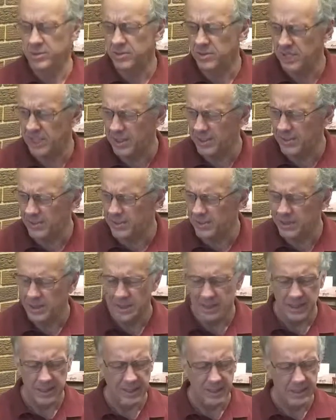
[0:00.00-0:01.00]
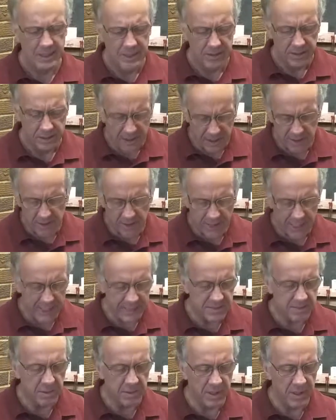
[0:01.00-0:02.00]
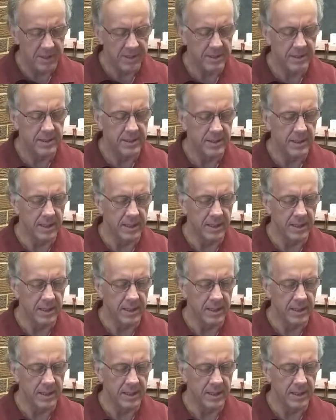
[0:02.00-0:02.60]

So the other aspect